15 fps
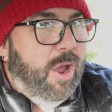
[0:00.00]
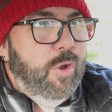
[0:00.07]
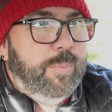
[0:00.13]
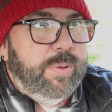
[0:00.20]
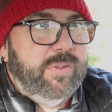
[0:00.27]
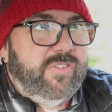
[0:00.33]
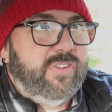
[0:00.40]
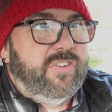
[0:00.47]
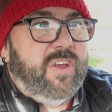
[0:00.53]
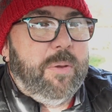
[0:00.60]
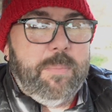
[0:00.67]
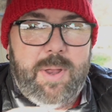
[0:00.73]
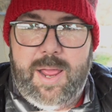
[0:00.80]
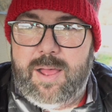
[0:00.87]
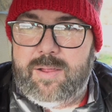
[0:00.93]
opens us
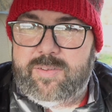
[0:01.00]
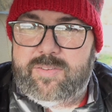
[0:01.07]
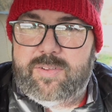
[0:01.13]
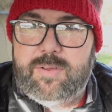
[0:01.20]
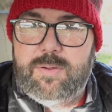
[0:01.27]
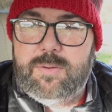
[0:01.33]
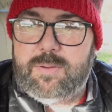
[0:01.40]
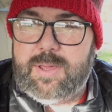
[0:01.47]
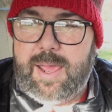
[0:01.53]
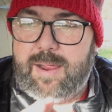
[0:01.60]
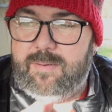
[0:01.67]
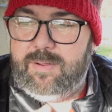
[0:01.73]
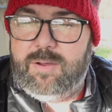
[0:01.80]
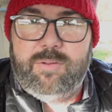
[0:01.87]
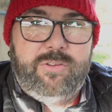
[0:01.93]
up now to
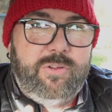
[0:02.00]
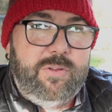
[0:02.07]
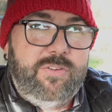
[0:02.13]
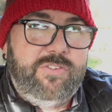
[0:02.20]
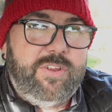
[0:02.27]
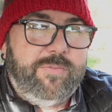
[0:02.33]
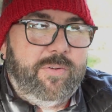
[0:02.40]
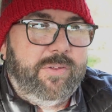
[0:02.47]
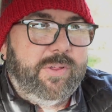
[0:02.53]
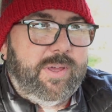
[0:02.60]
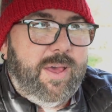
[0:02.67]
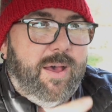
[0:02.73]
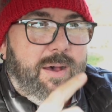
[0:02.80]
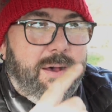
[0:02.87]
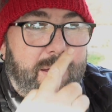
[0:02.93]
carry on doing stuff on the
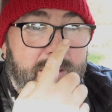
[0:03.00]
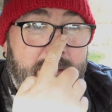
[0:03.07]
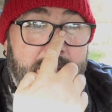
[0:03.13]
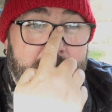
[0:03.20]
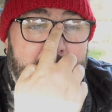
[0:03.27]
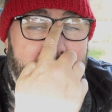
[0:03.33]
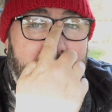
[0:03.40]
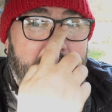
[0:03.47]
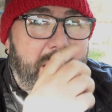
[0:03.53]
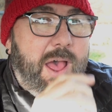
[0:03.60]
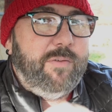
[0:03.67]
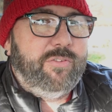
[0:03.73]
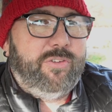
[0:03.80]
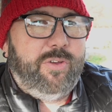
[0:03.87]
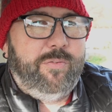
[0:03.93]
car. Now I
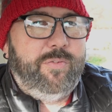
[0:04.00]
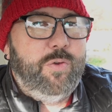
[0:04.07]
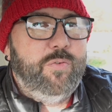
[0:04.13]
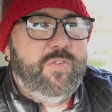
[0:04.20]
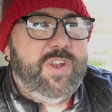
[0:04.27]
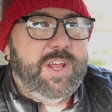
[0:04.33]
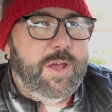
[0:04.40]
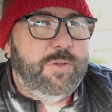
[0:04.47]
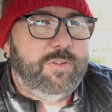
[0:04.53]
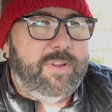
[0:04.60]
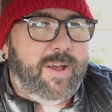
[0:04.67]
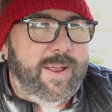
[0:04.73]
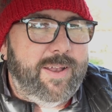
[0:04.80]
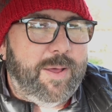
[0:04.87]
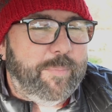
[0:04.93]
have a few videos
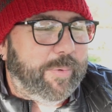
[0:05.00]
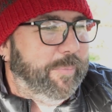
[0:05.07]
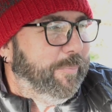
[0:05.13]
lined up.